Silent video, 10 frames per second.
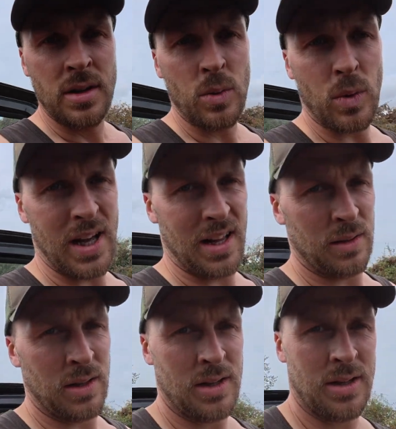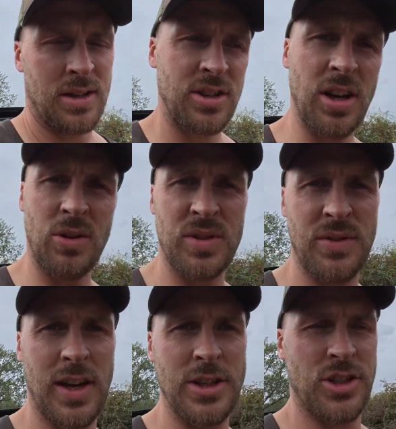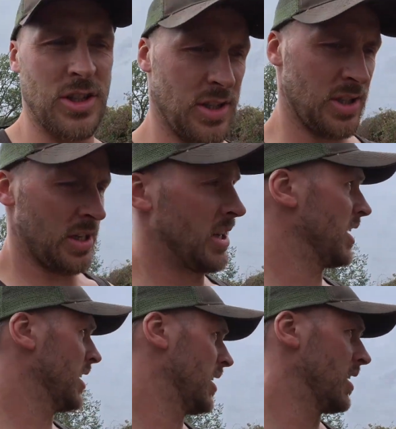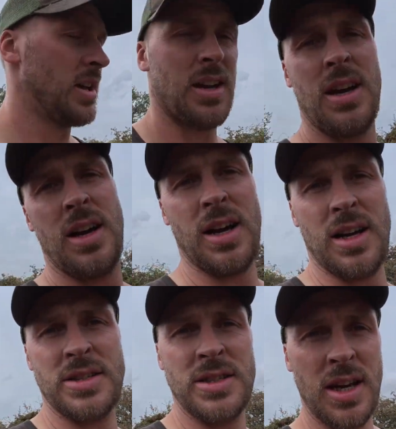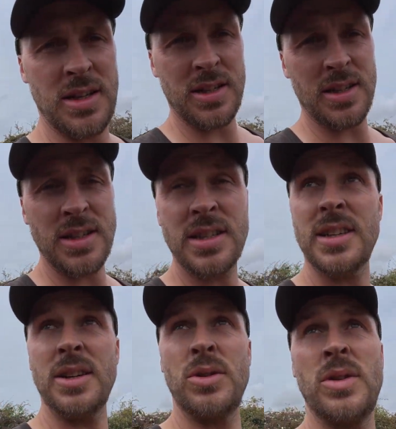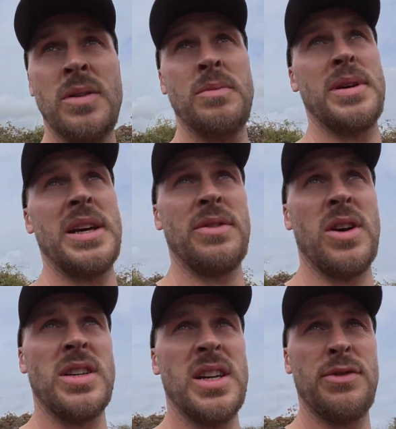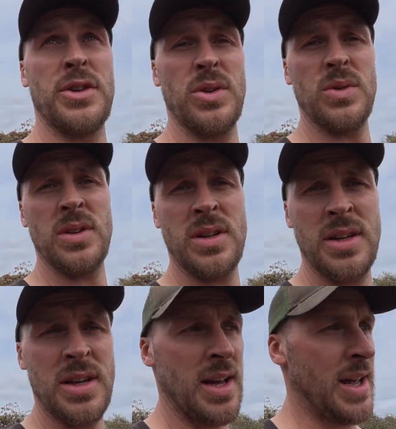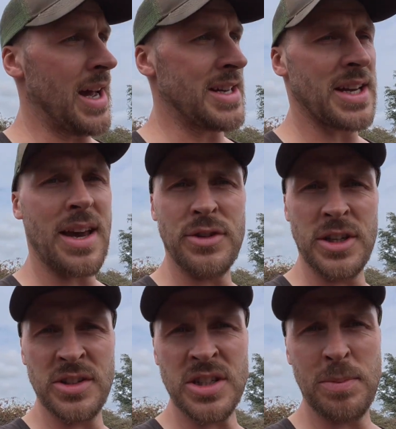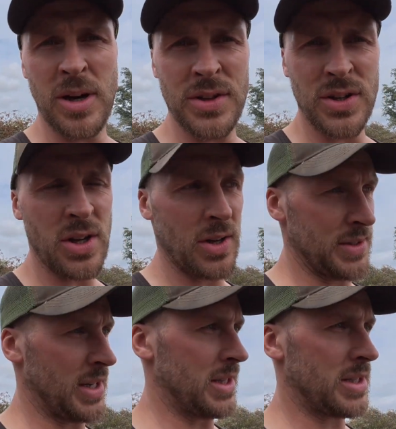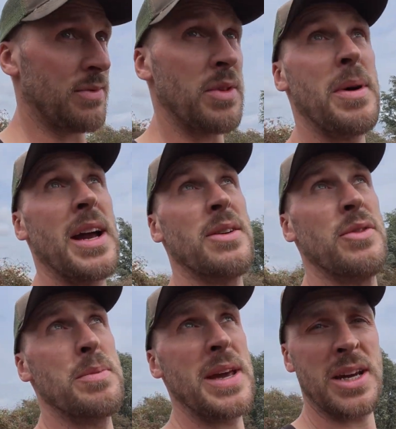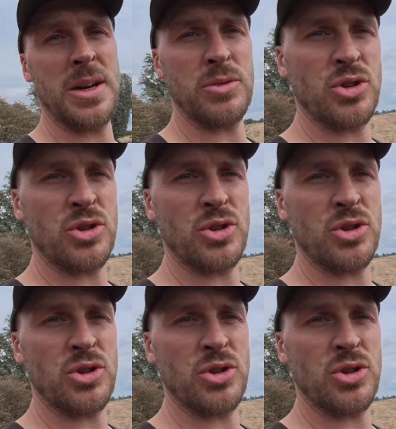Well, cultivations are certainly still being very difficult, as evidenced by the contents of the back of the pickup